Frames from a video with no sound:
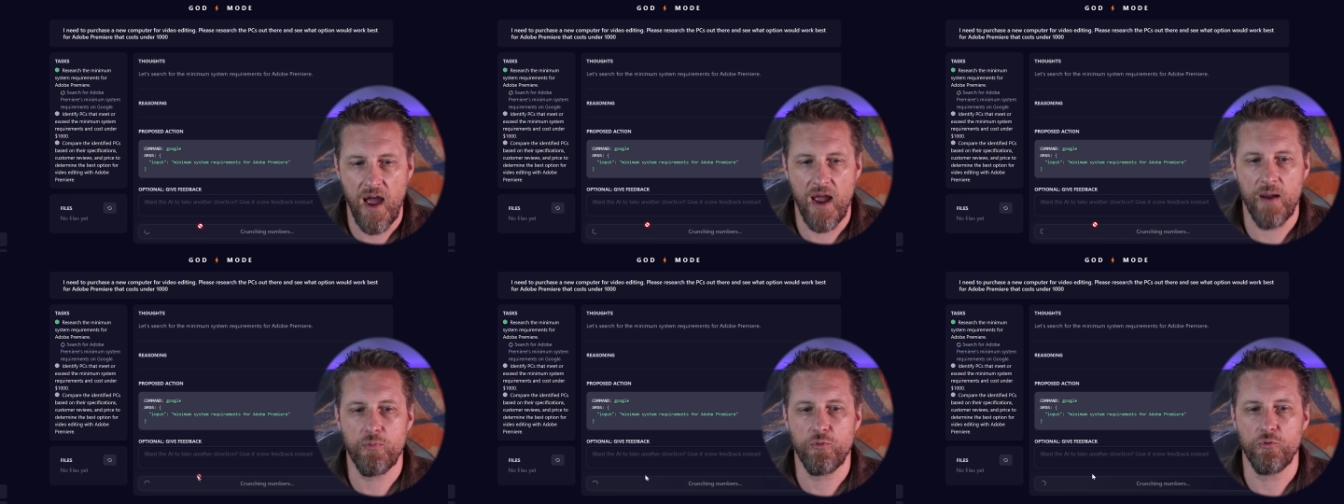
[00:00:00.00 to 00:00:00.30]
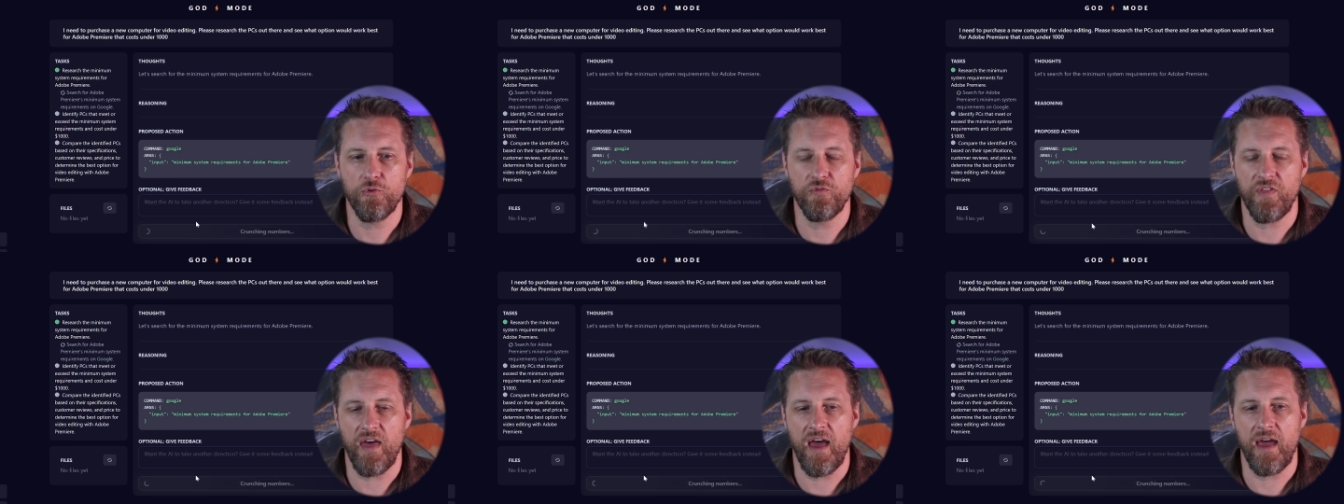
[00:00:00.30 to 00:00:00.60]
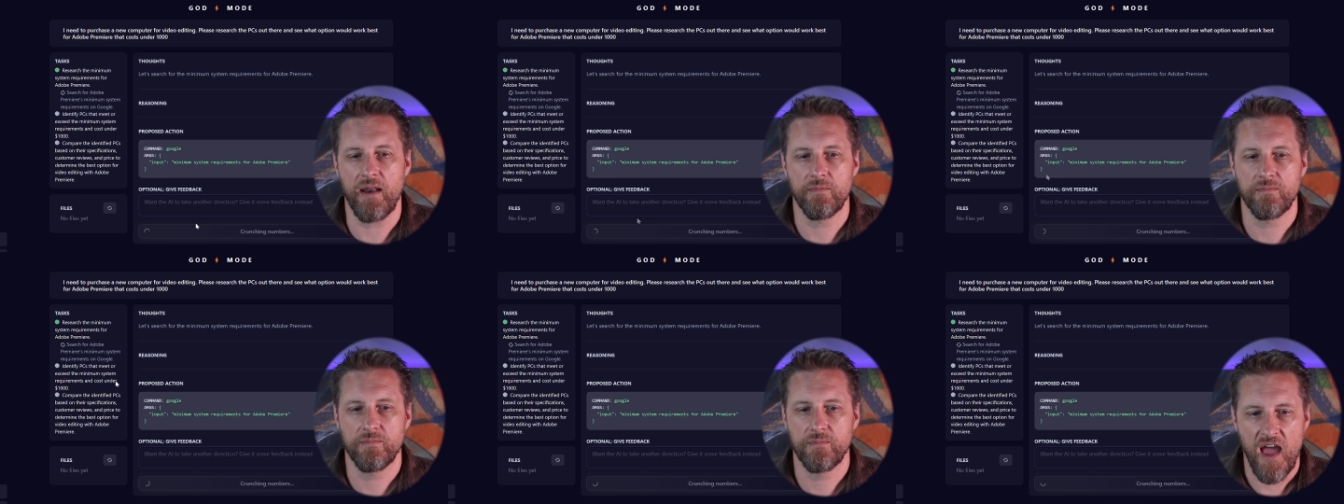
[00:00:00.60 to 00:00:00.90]
I approve
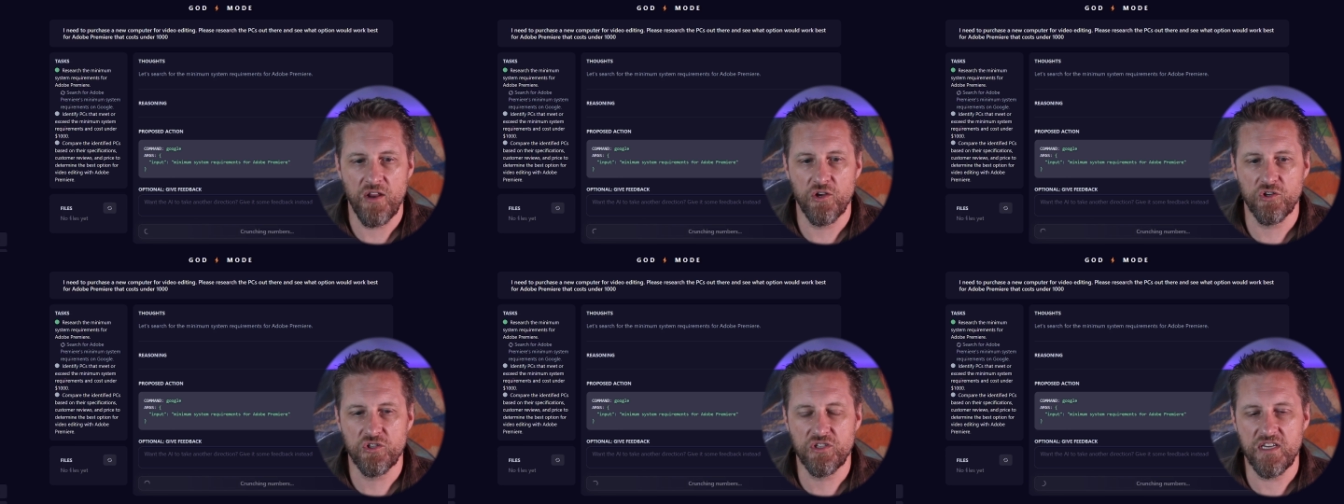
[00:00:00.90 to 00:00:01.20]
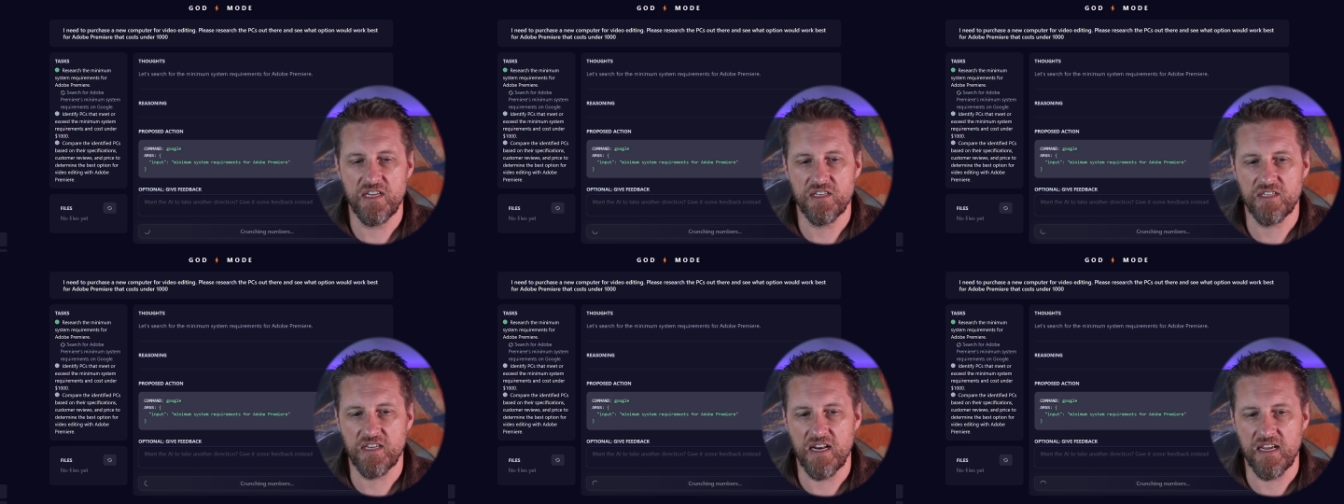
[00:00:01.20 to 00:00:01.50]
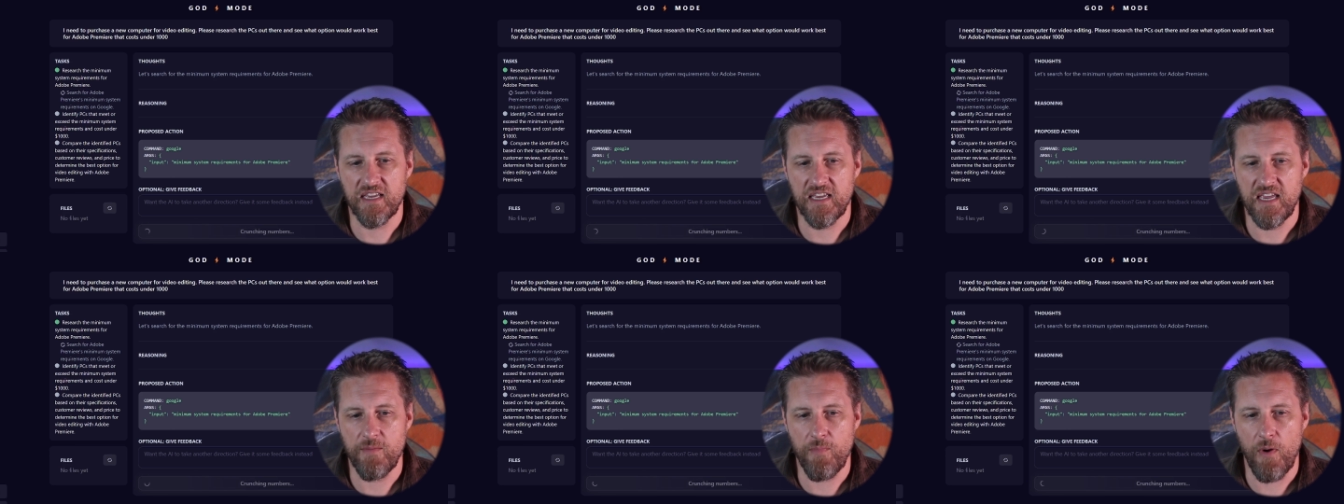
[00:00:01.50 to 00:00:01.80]
that. And you'll see it's
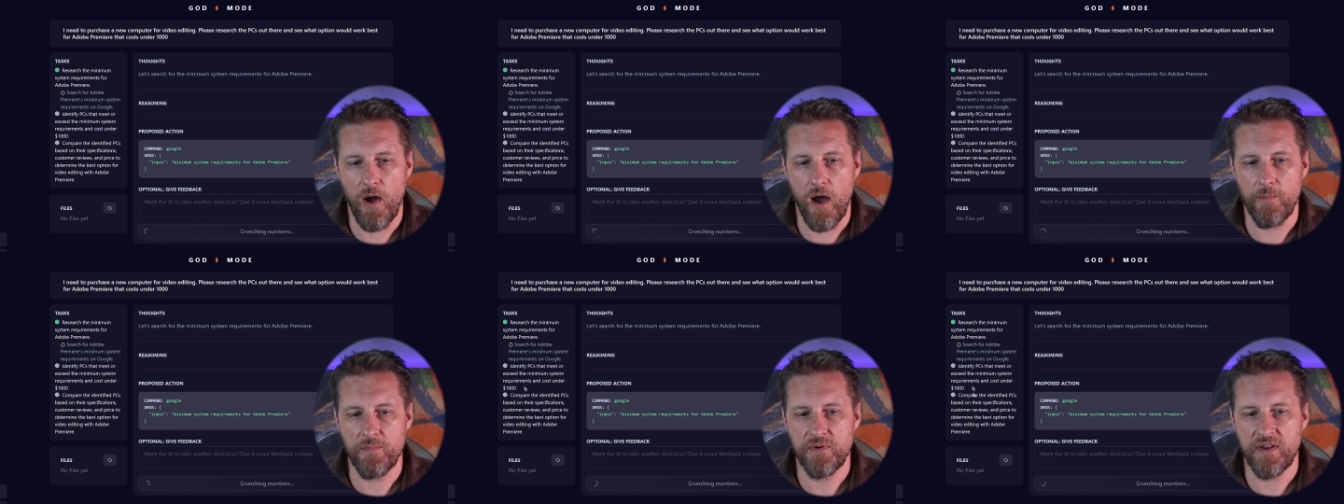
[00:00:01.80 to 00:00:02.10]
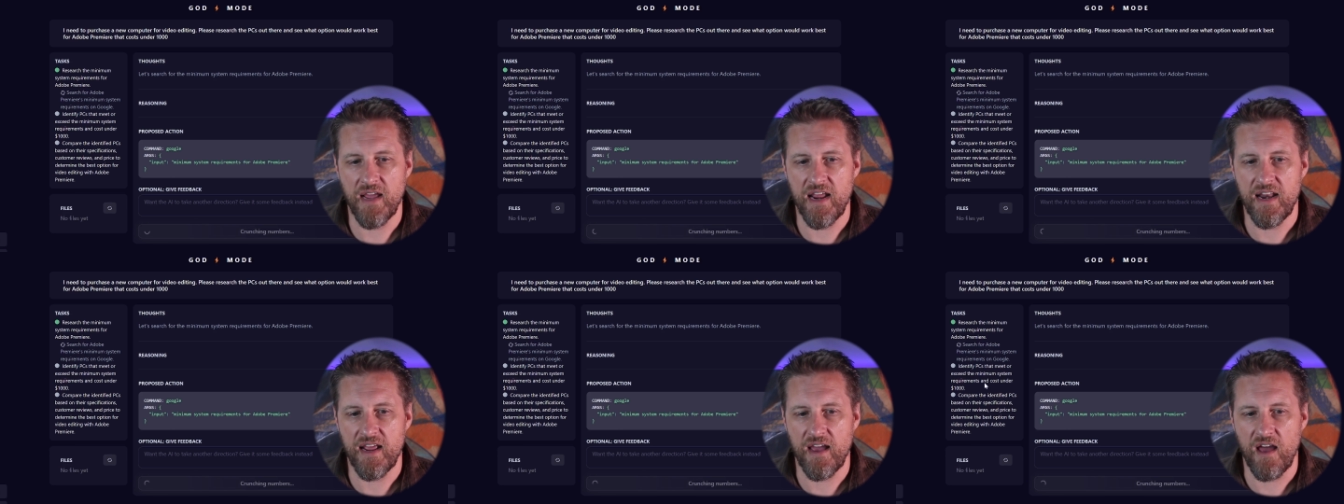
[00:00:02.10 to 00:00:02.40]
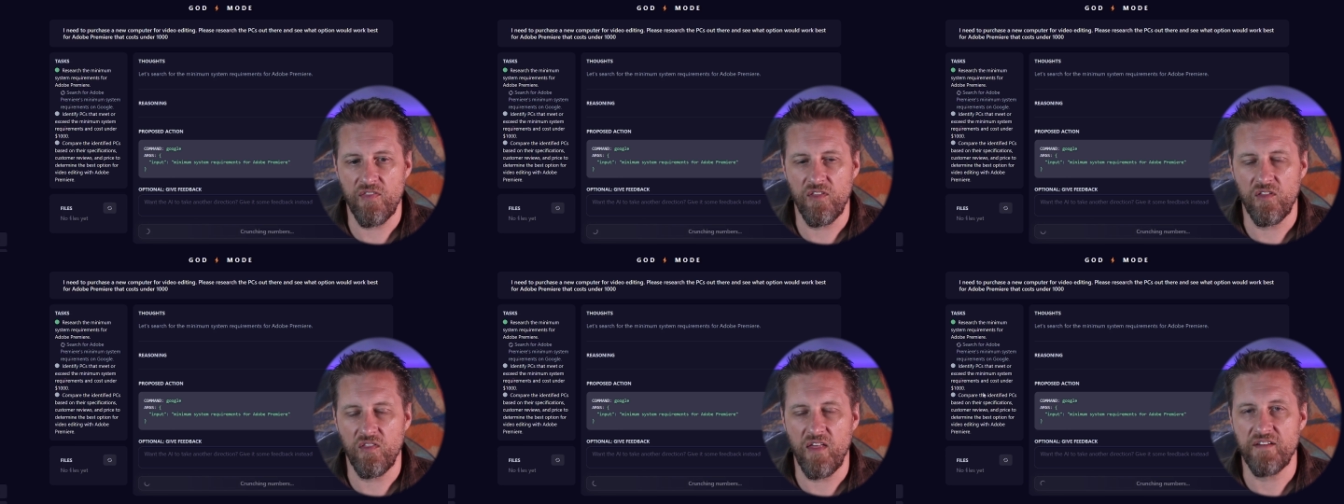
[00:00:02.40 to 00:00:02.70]
gonna keep
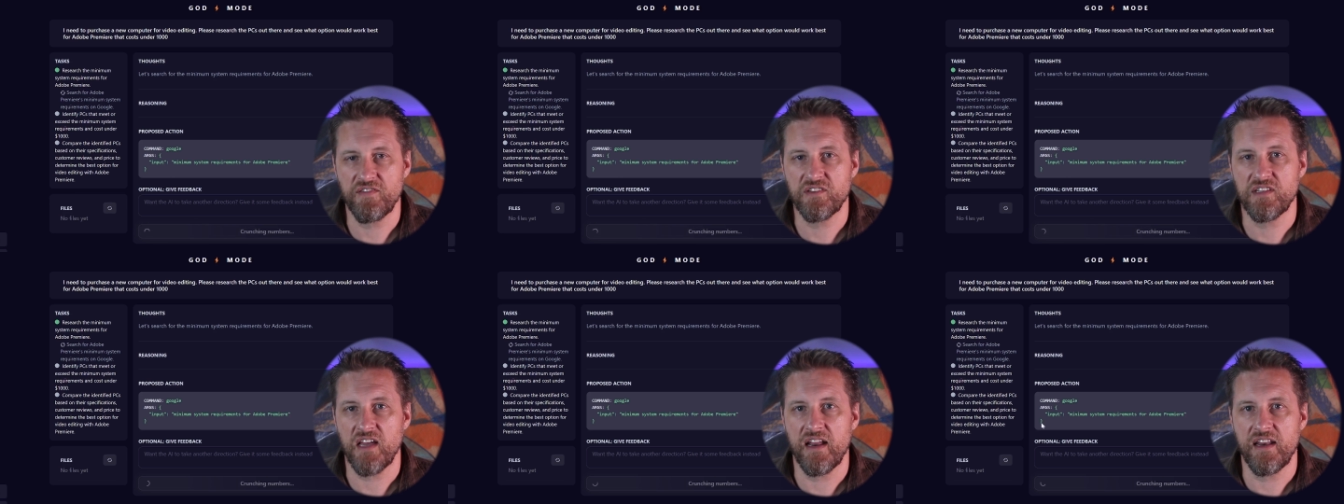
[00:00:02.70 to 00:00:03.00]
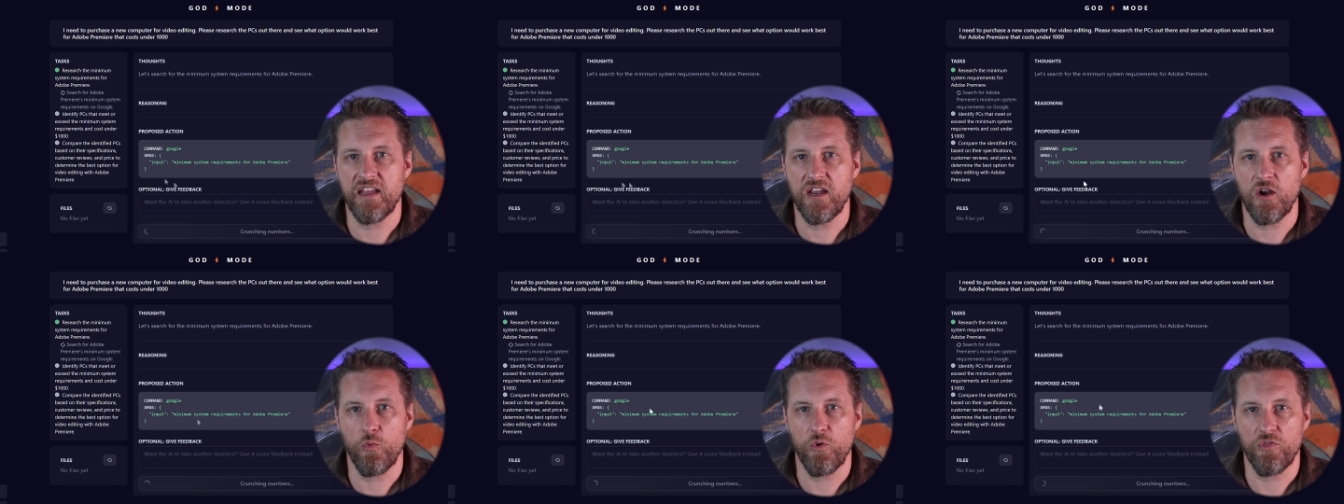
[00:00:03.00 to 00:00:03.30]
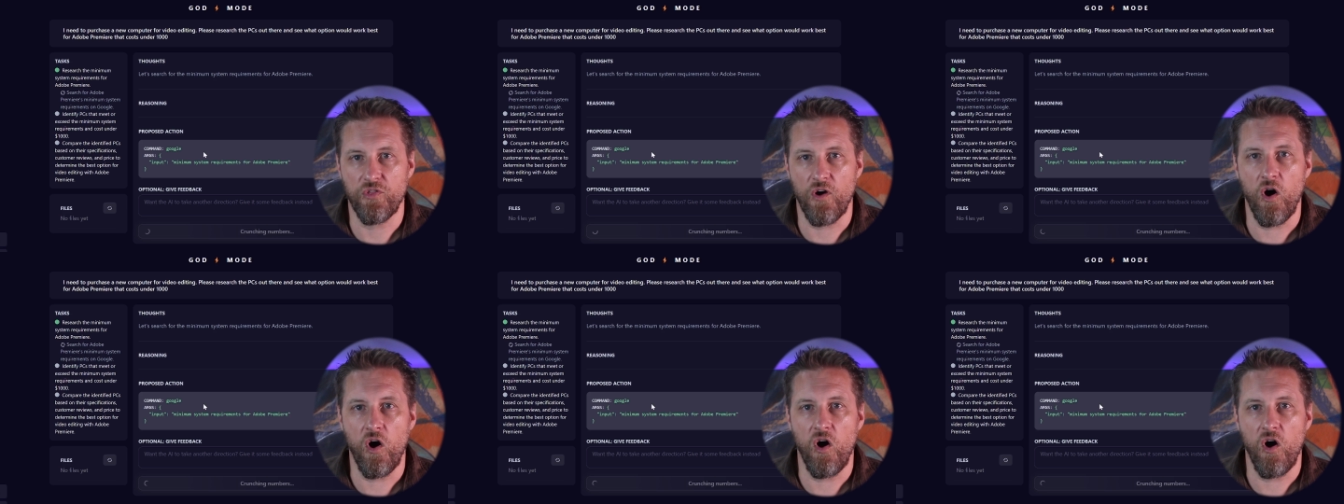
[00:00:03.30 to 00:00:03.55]
updating on the left side here with